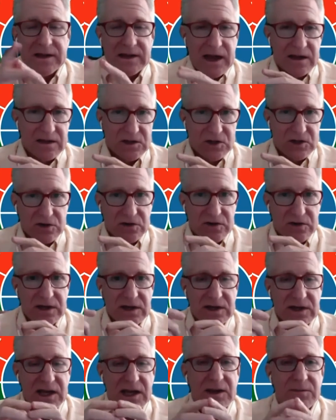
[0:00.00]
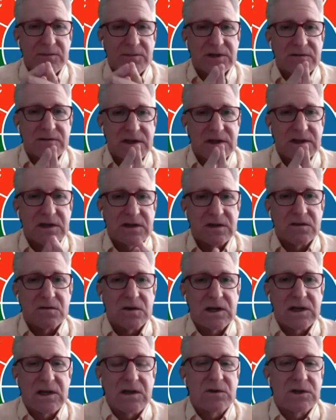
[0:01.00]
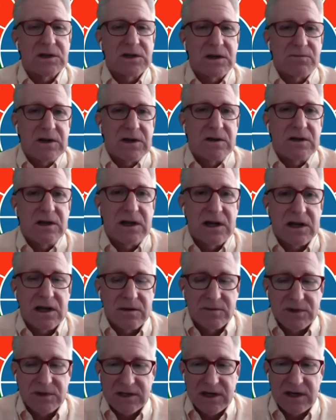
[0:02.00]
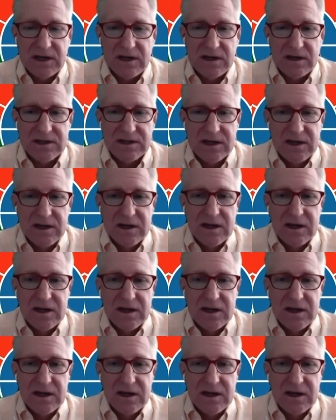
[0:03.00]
Alan Turing came to visit when he was at Bell Labs, and